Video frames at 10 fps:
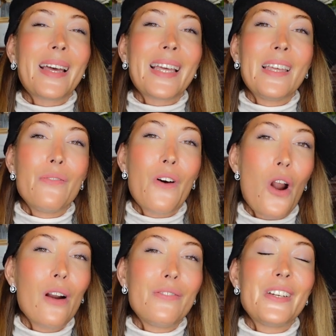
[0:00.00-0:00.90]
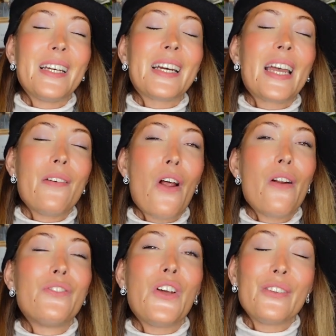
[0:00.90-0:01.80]
Revolve,
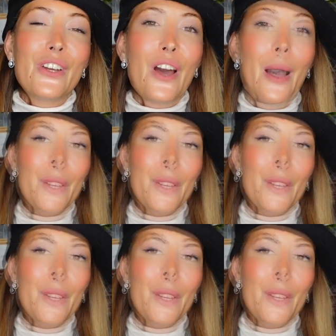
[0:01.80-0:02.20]
revolve.com.